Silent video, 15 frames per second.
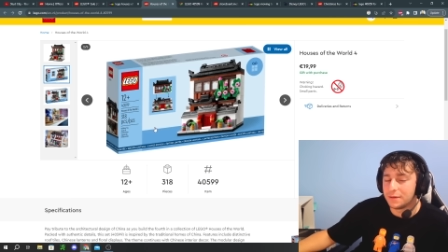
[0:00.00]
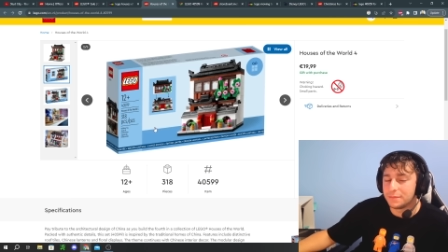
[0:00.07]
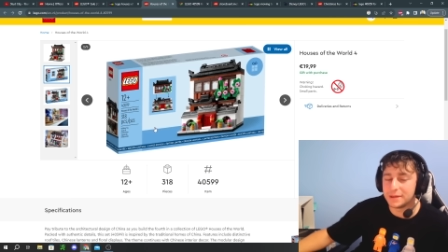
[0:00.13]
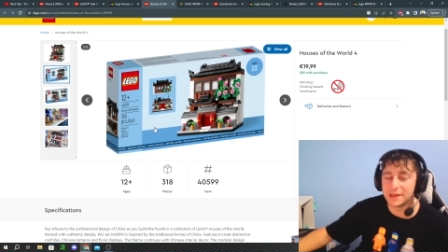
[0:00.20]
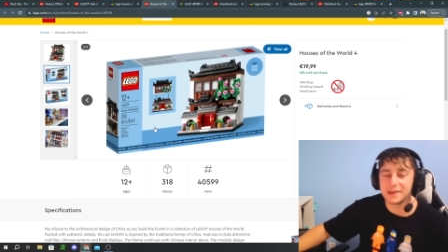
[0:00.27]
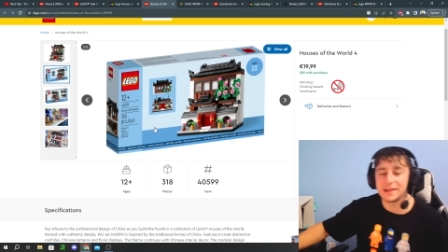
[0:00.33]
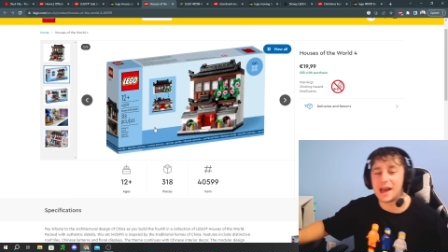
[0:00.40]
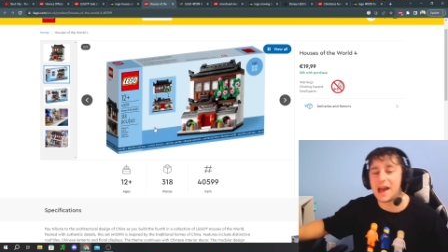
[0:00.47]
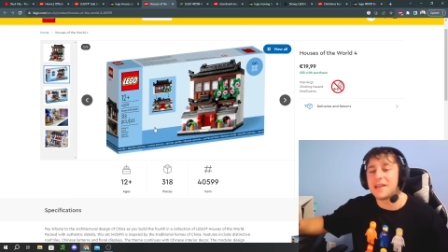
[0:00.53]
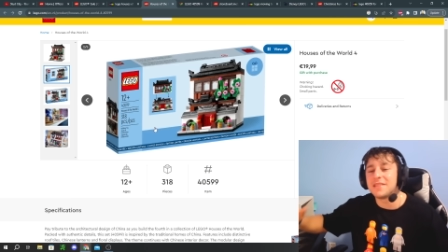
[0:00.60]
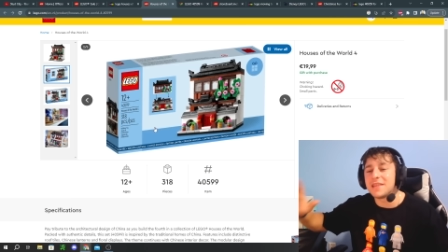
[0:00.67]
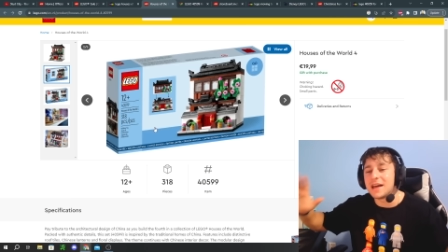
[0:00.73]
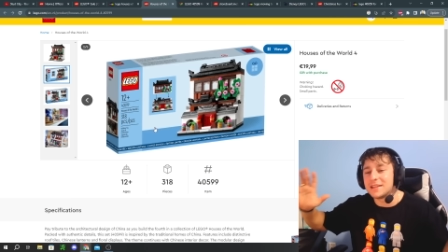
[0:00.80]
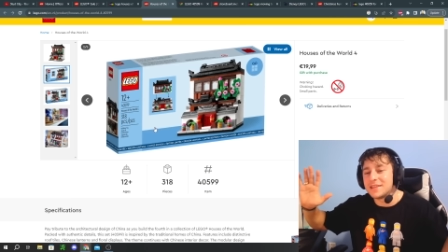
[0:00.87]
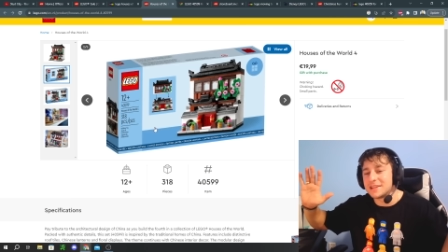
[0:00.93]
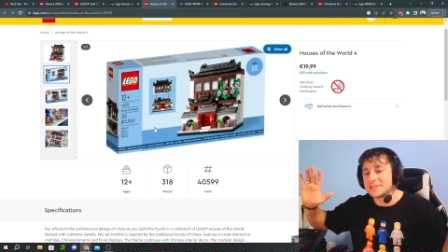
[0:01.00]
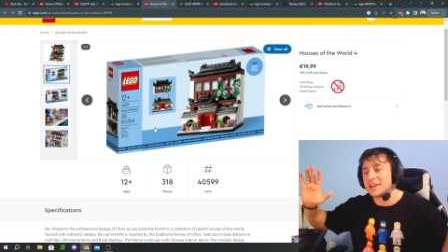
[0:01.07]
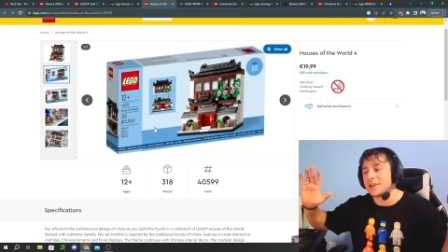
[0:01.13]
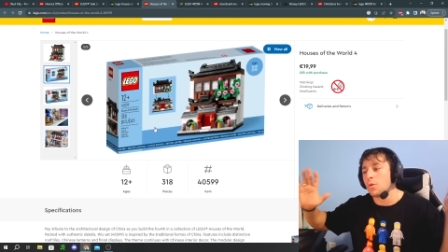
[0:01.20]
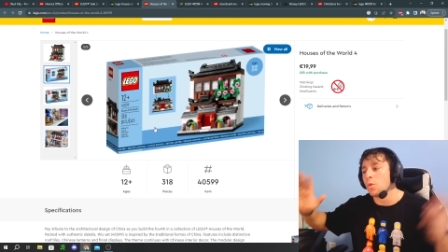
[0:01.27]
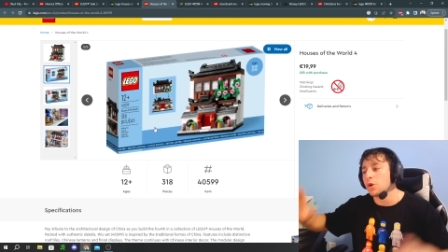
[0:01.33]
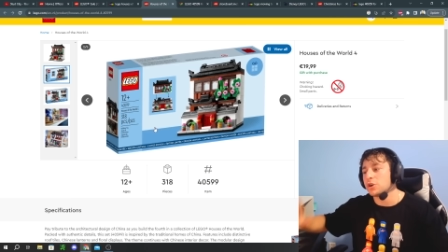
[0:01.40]
but I, that, that's
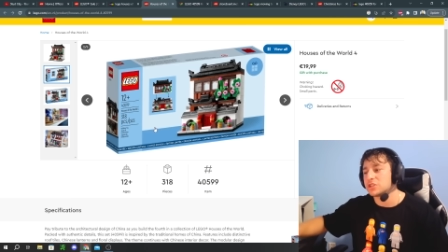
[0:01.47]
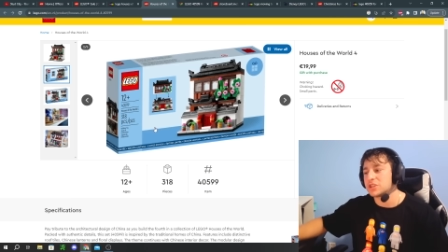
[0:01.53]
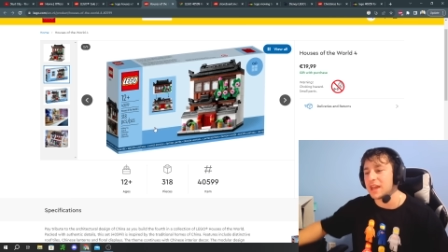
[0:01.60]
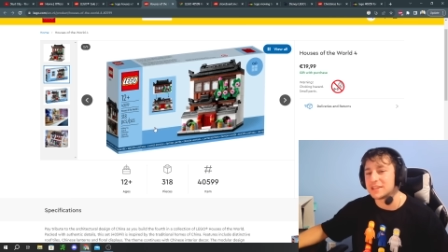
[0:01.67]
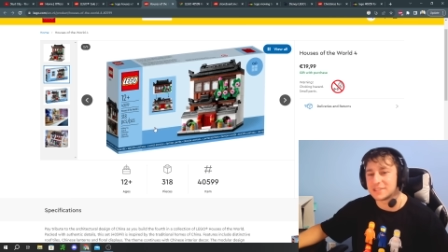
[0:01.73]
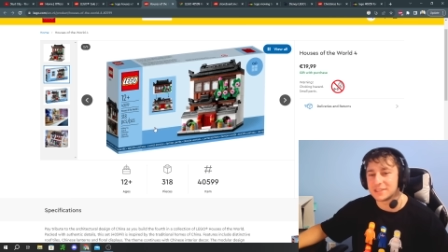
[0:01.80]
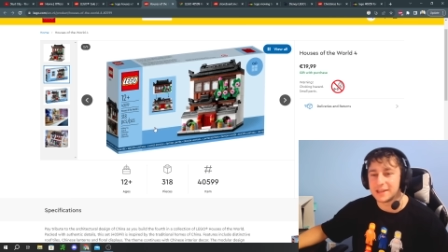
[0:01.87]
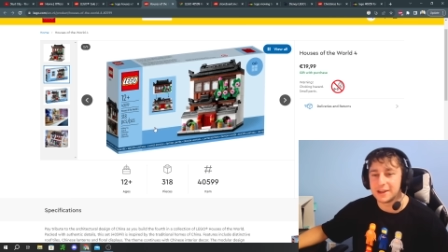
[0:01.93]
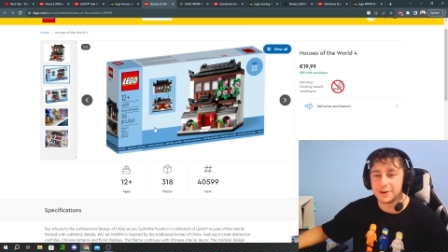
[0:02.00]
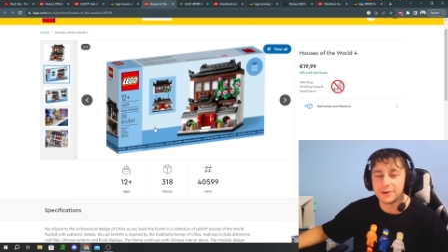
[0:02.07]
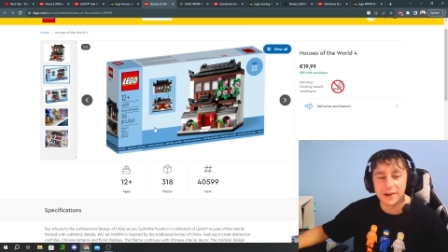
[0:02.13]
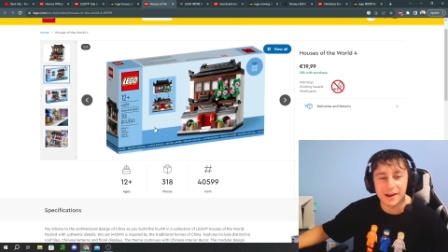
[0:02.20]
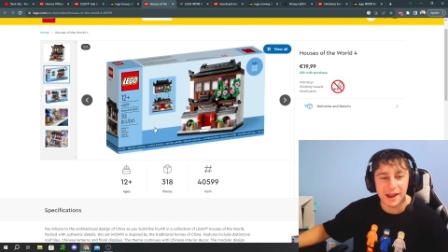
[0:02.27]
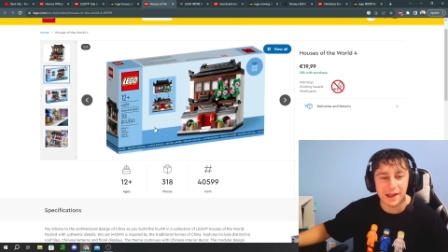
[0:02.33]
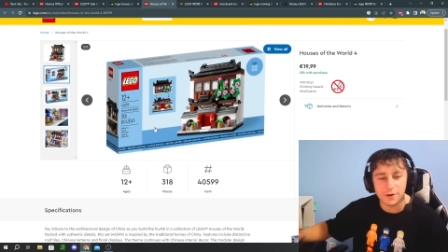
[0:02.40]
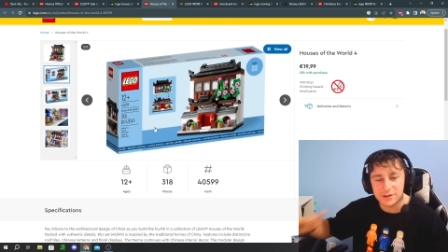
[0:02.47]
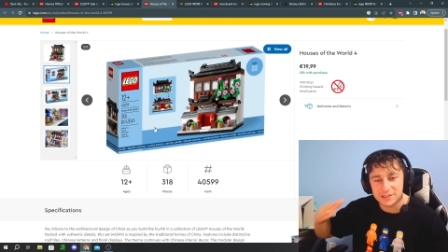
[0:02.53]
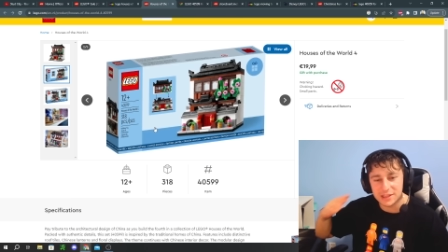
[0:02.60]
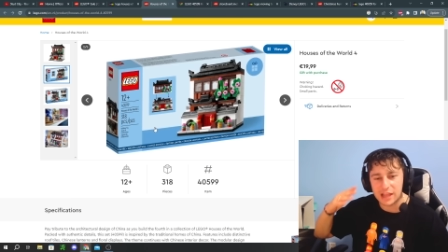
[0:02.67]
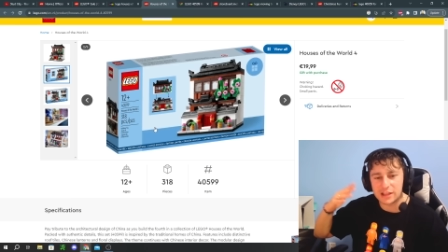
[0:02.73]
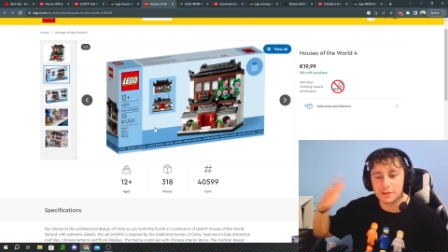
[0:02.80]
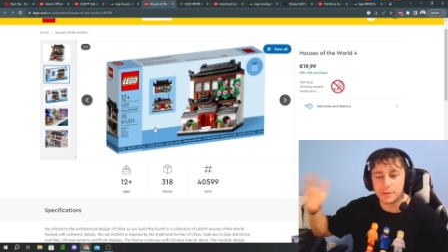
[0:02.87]
like worst case scenario, right? I always
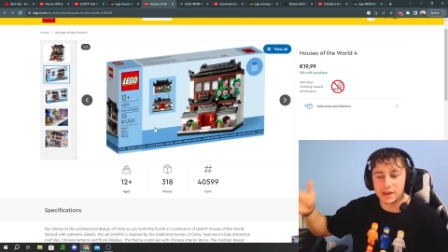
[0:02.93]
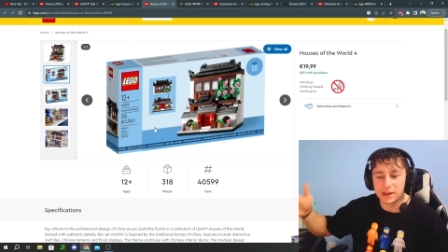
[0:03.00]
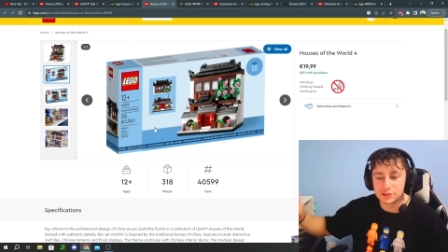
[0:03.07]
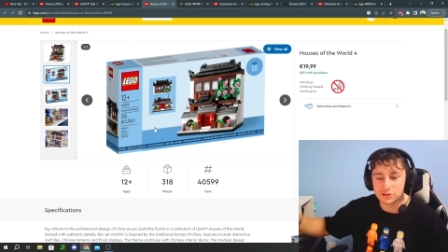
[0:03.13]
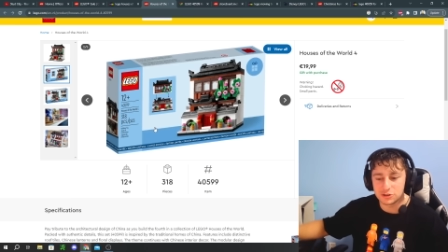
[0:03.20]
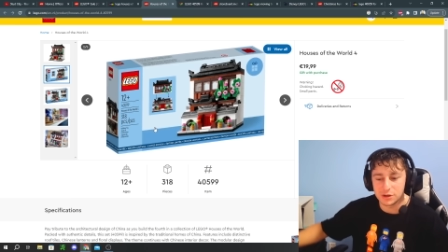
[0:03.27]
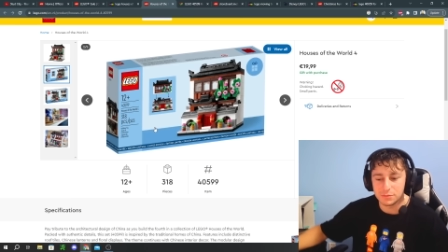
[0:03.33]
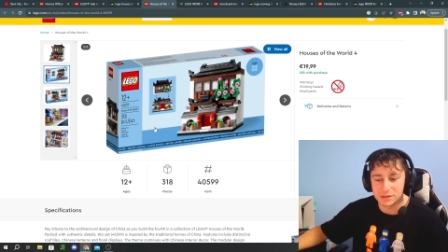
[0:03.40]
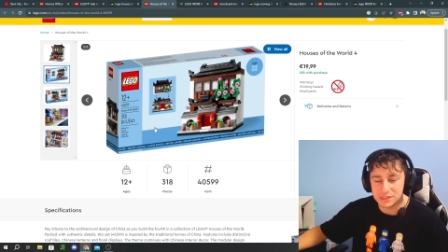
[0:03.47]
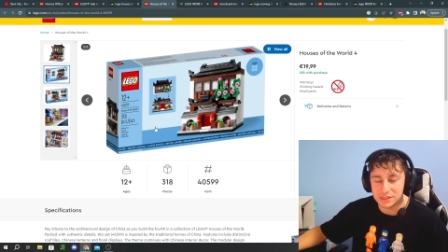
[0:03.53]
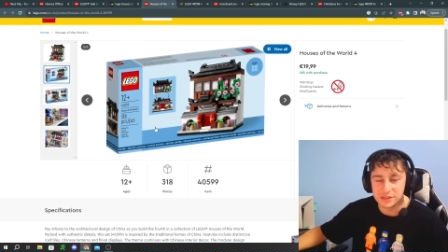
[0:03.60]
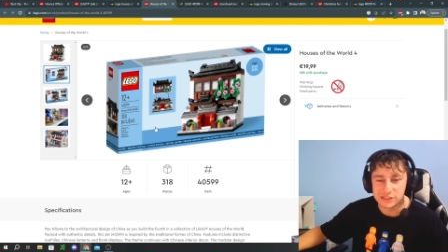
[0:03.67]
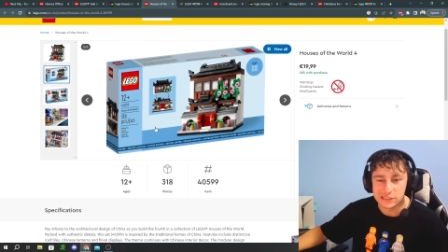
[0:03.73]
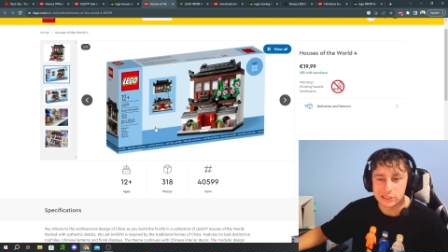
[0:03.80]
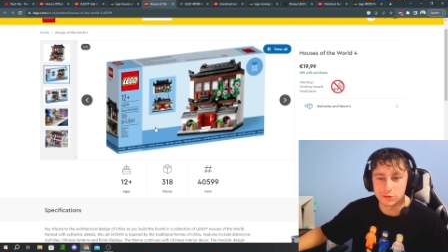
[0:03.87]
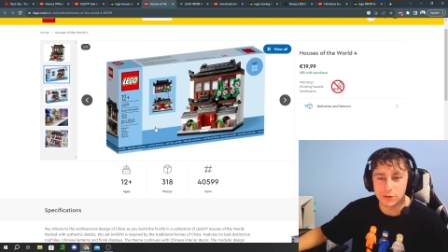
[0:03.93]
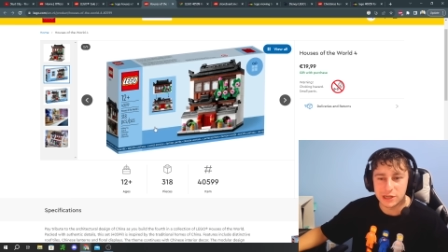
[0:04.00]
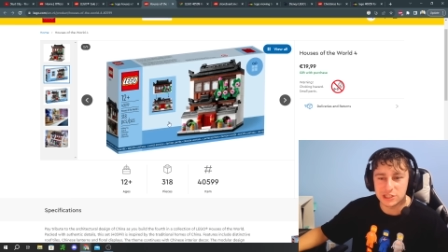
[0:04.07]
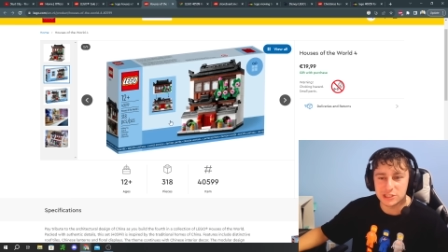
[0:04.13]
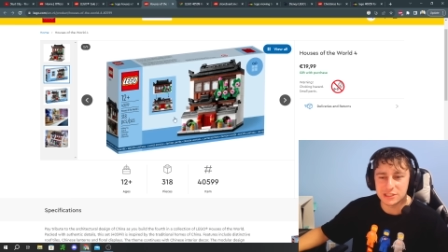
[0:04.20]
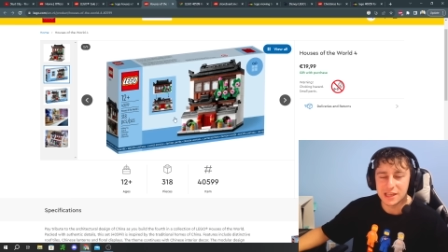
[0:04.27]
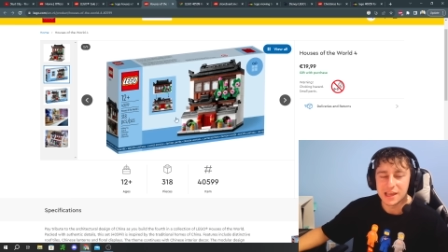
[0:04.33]
like to be an extremist in these
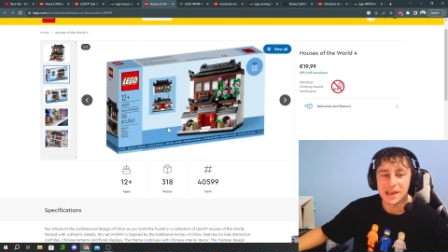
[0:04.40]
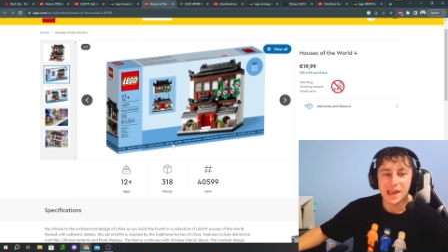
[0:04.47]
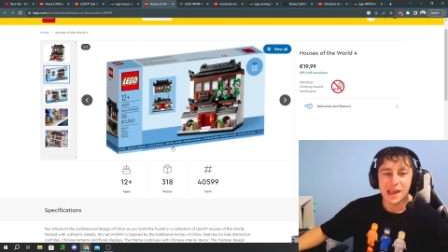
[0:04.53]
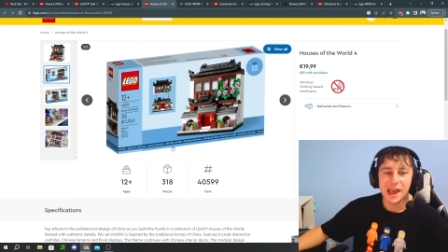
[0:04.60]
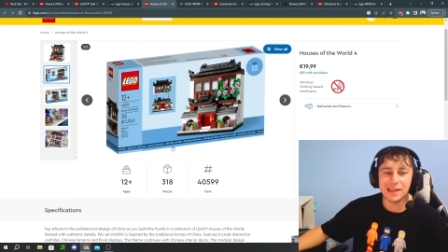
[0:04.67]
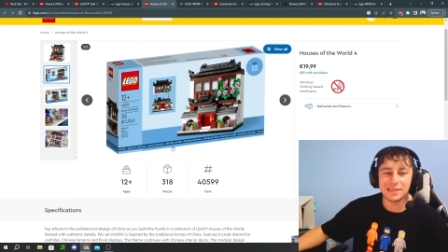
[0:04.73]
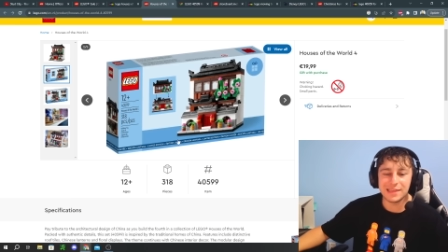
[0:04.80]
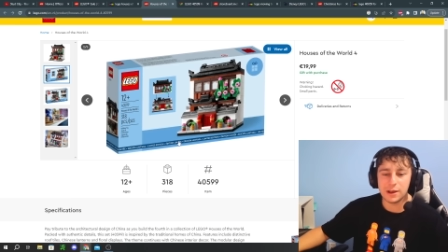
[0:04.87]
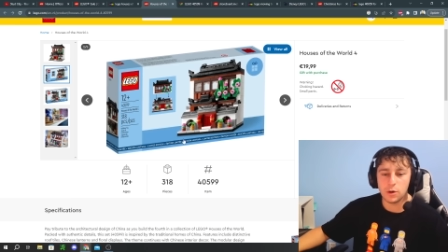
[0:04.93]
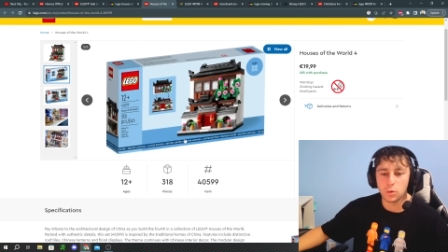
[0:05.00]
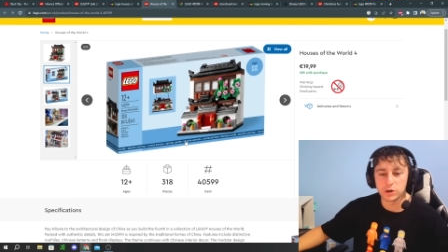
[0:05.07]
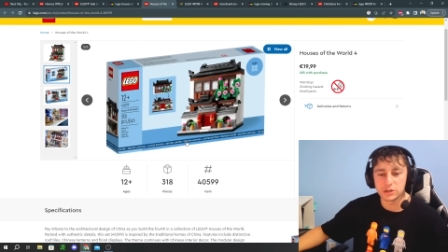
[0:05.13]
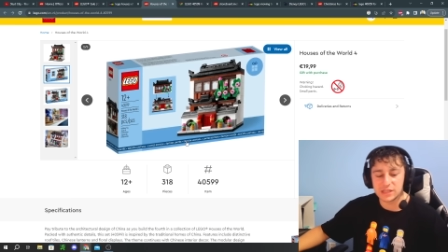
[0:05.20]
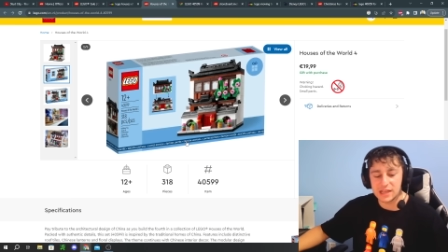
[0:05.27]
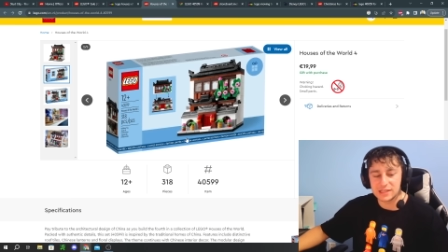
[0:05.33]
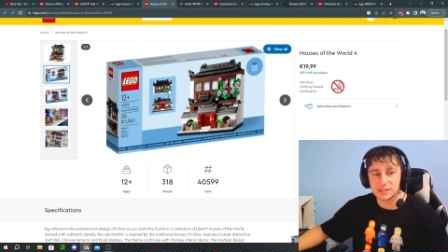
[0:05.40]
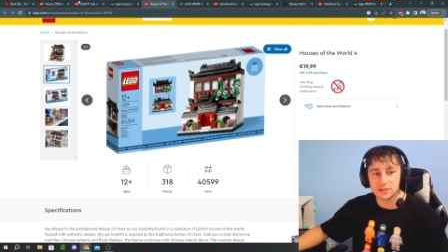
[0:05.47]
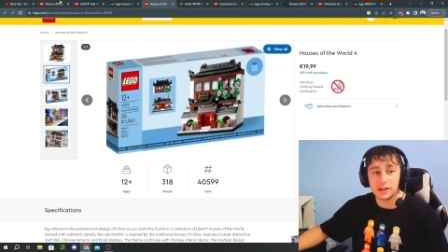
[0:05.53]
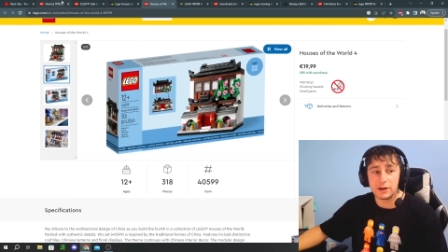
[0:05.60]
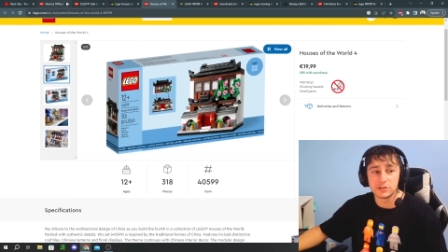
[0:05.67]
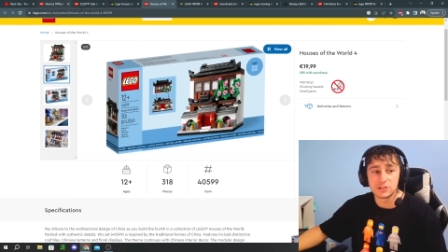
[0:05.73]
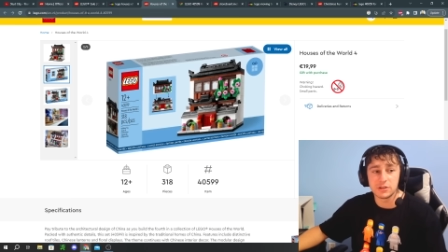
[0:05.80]
situations and think worst case scenario.